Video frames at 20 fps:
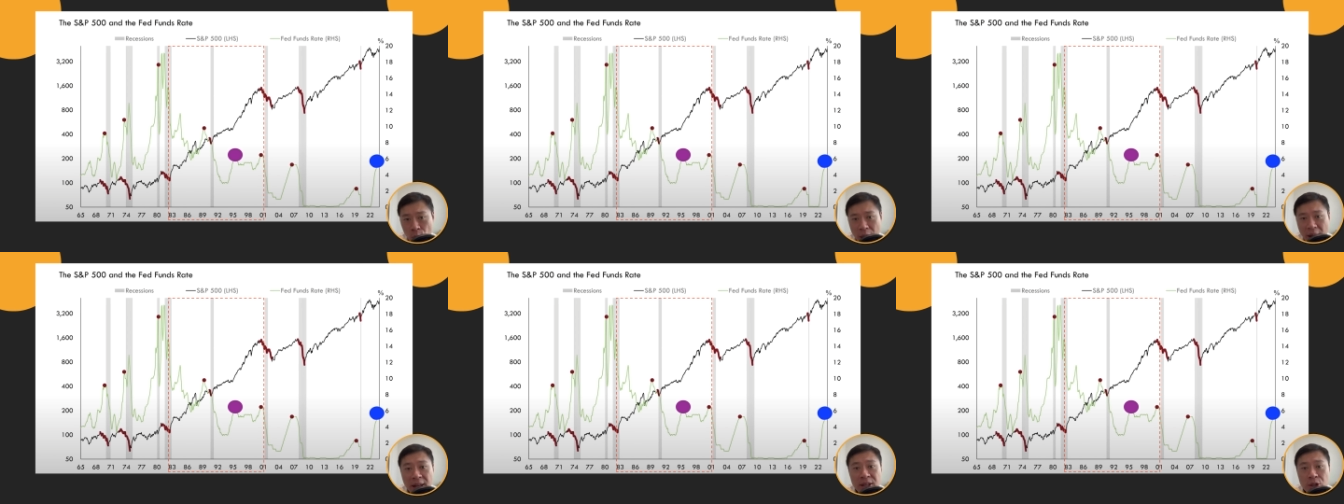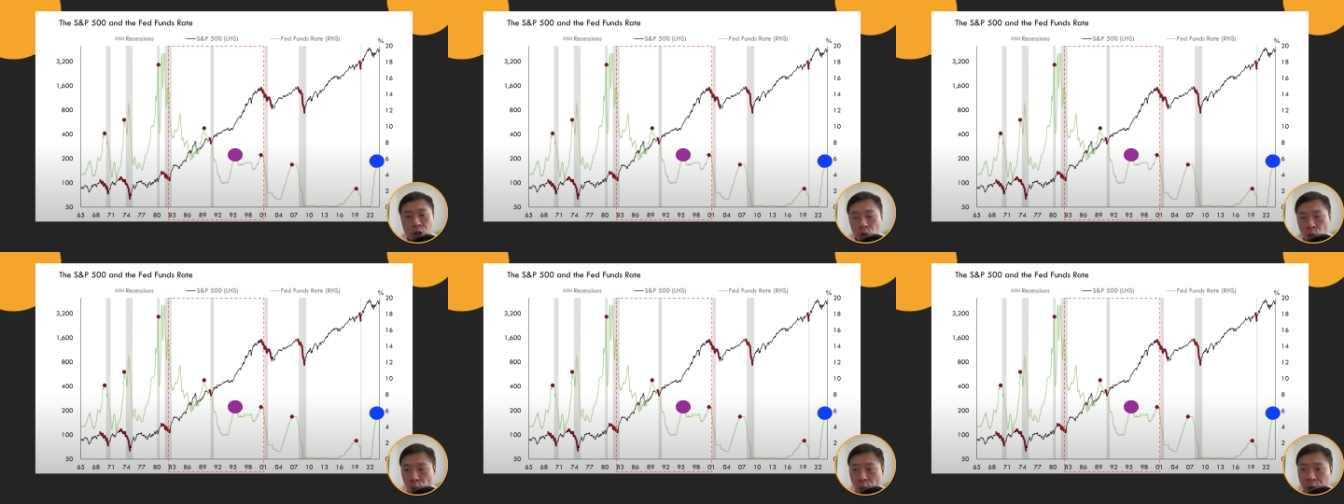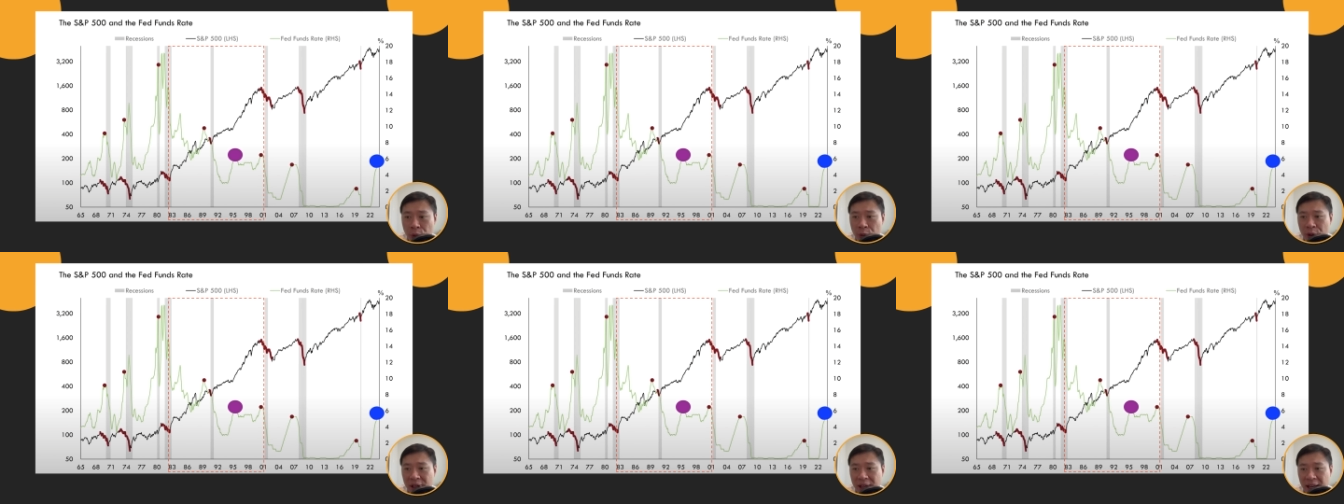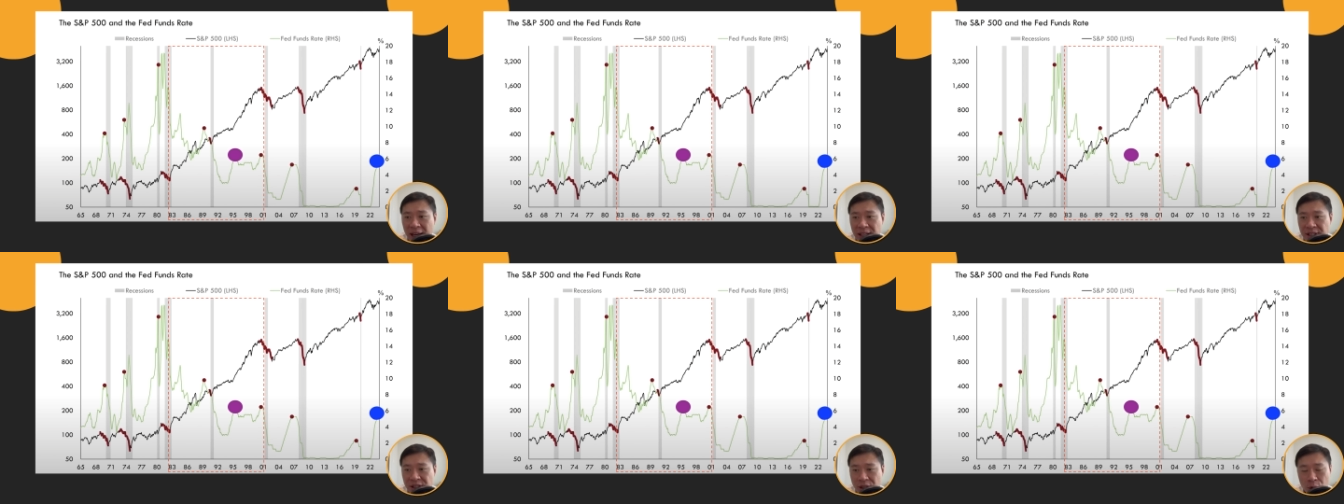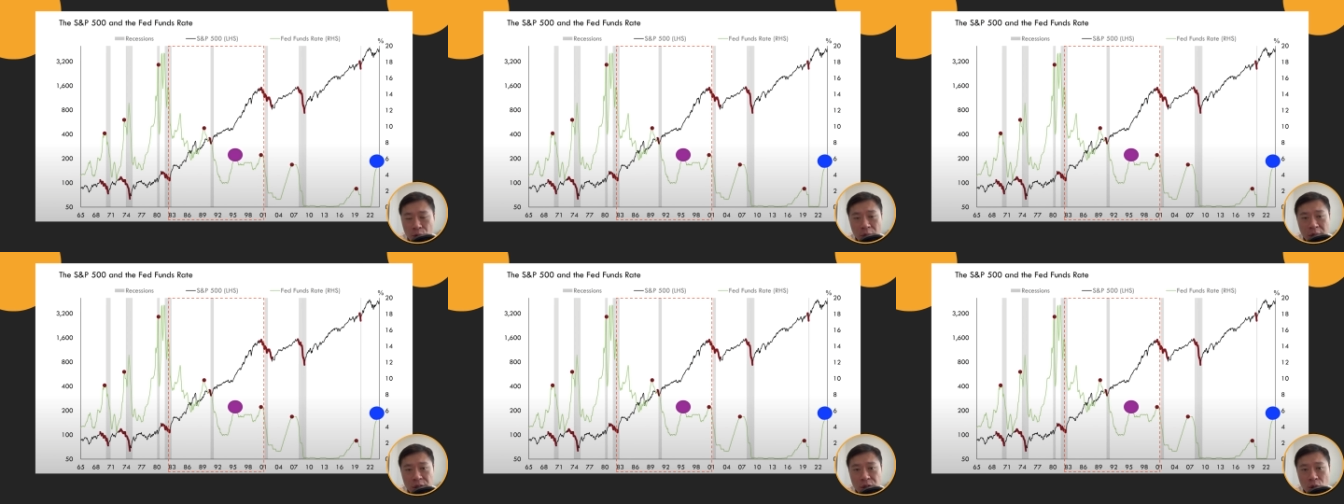And you would realize the
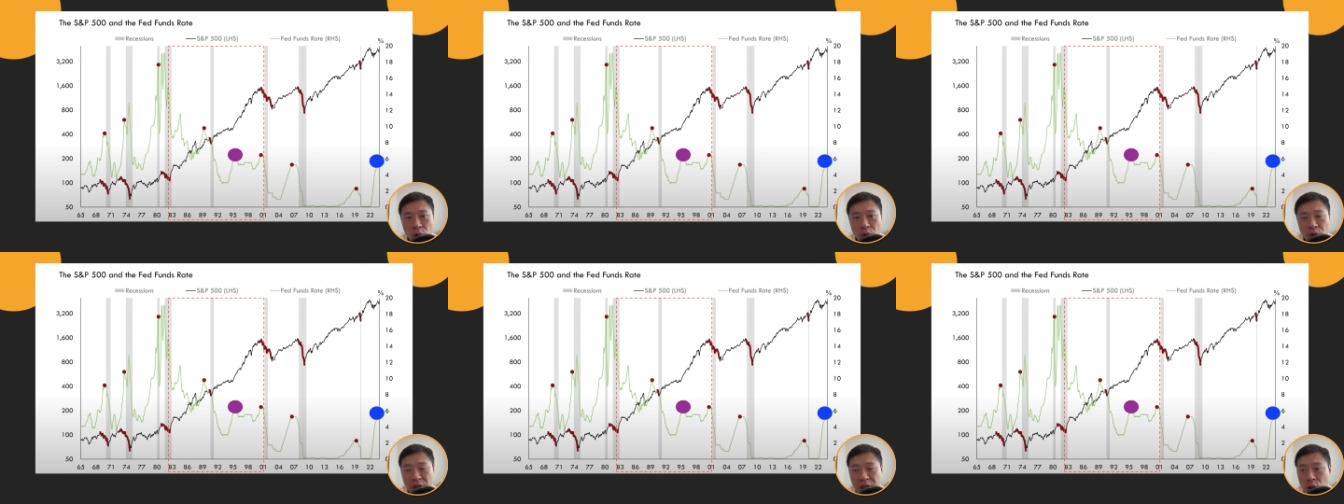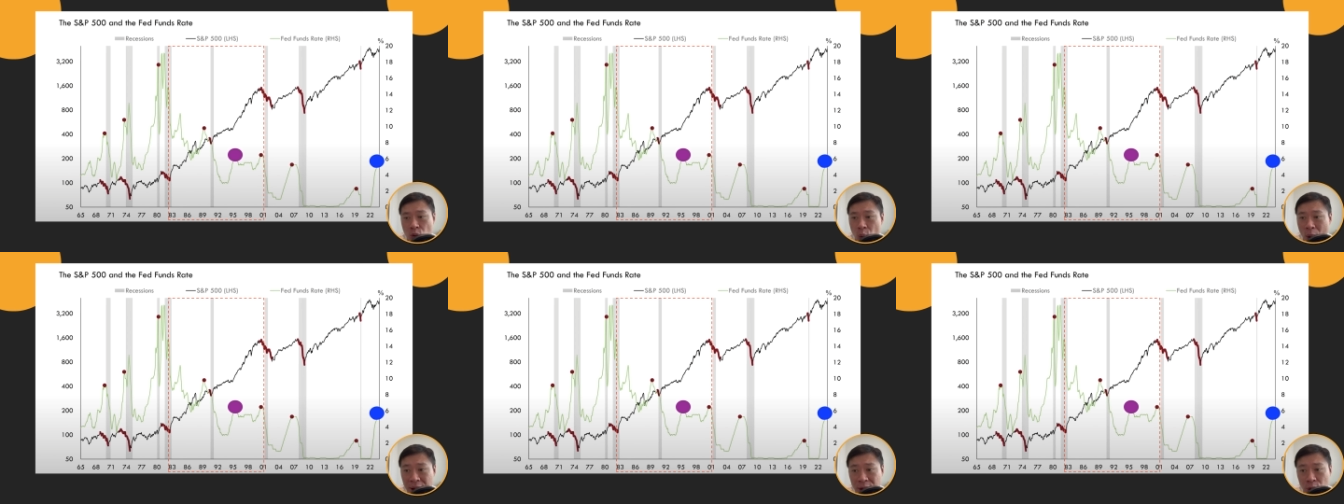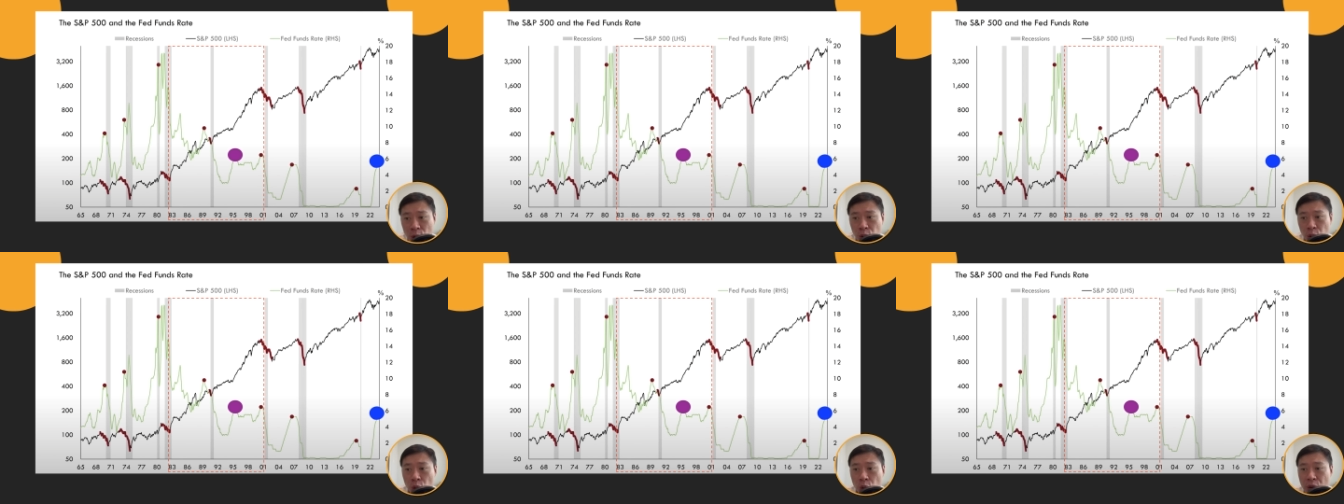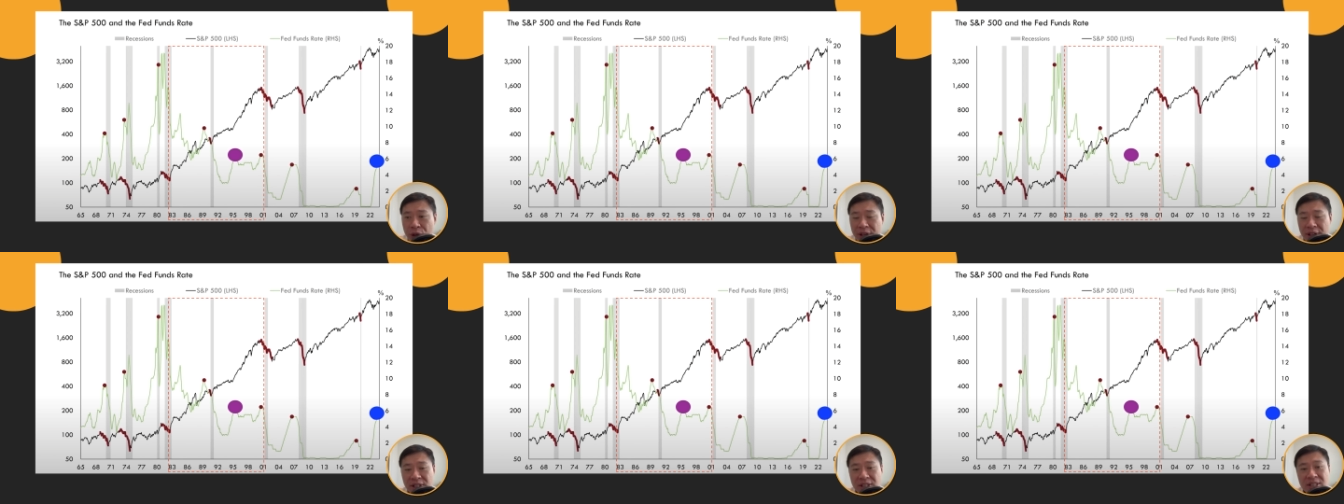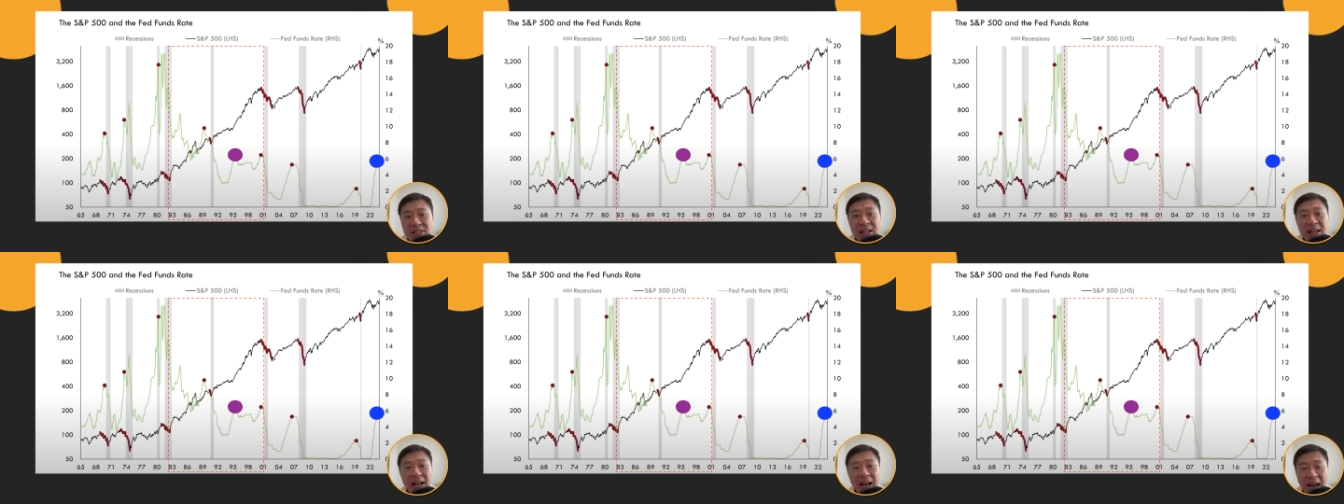grey zone is 1 to 2
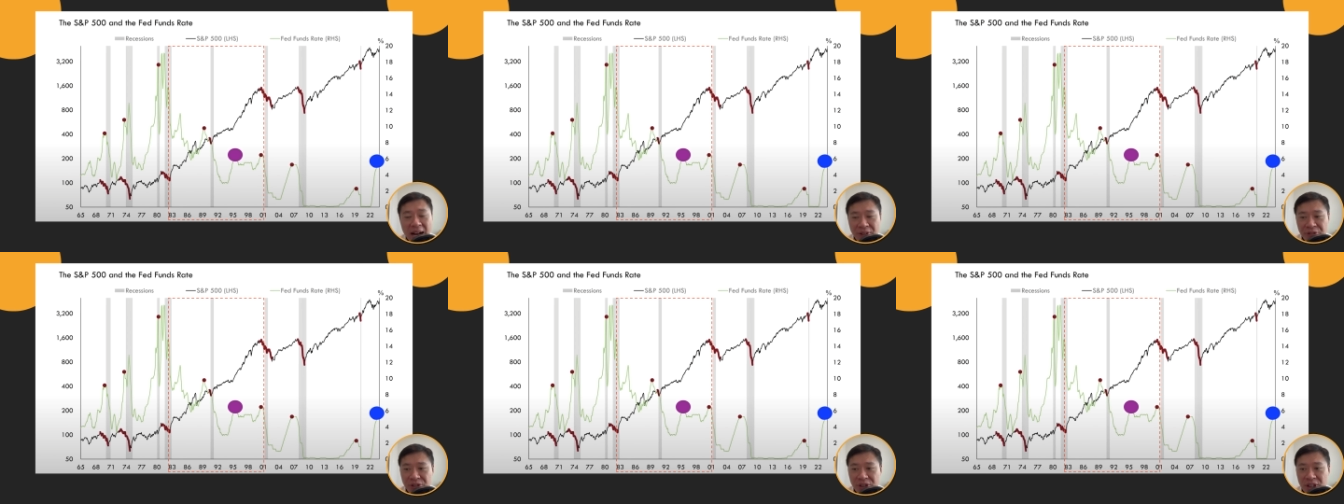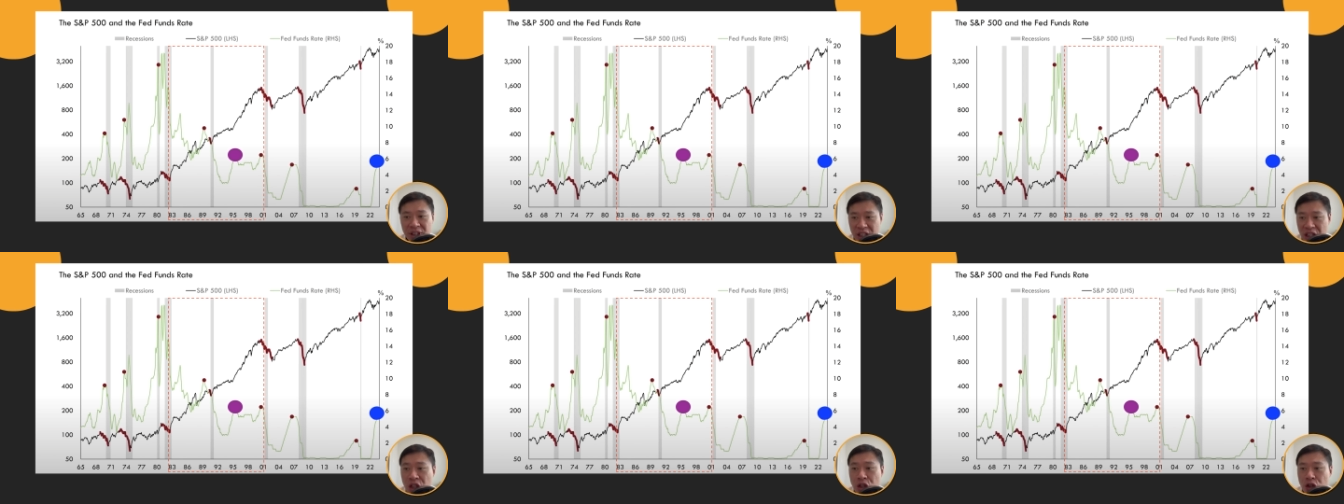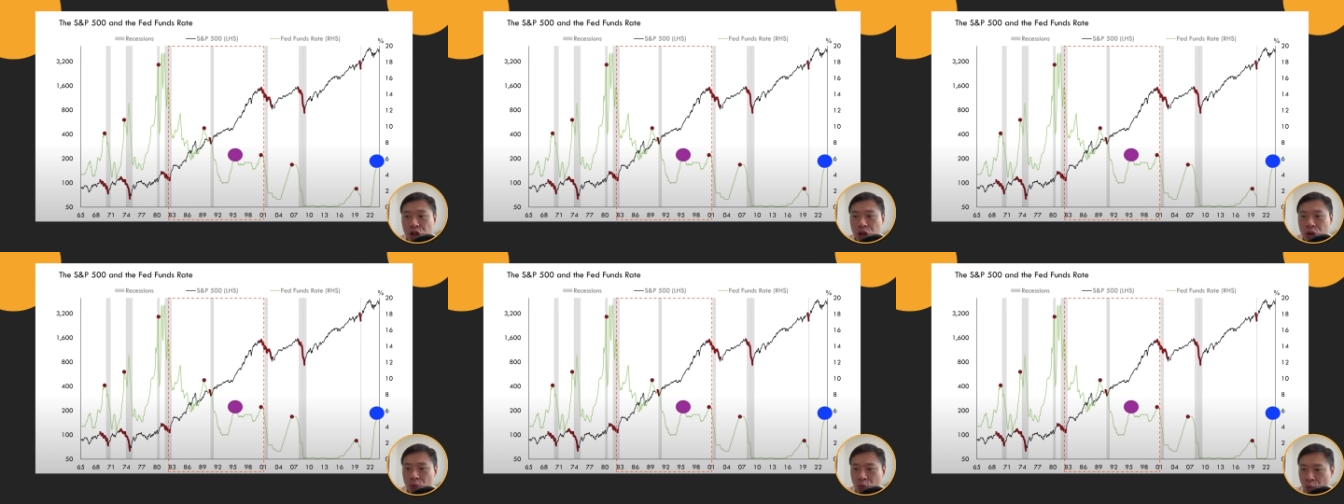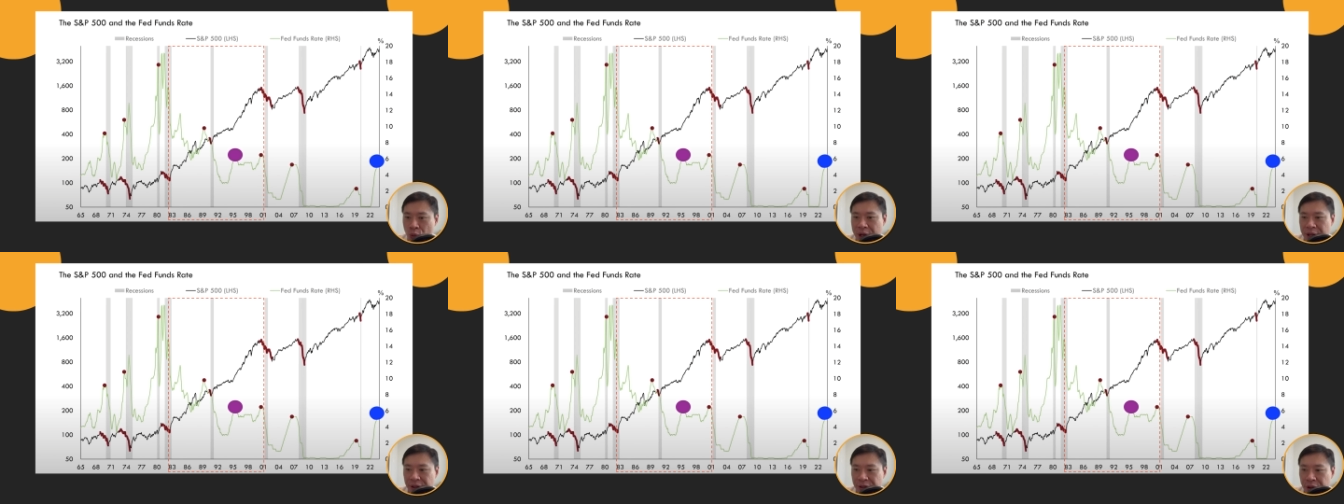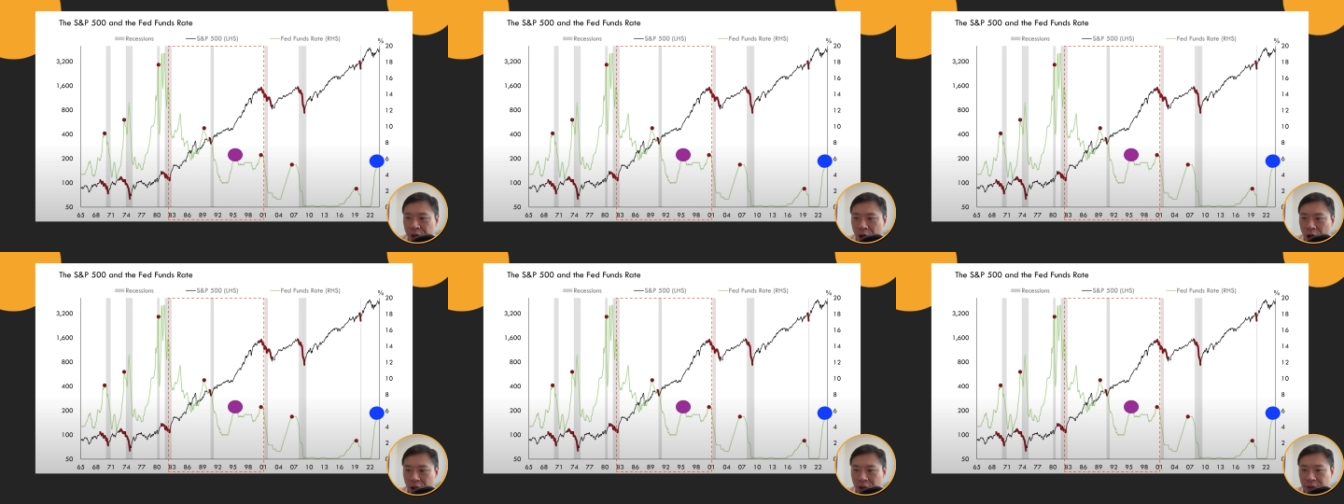years after each red
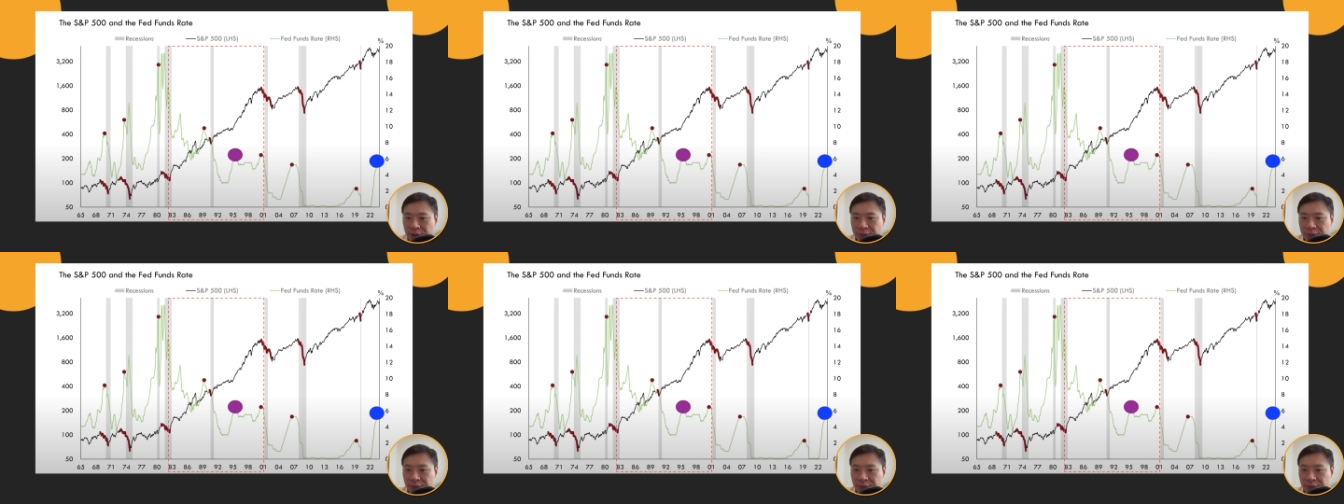dot.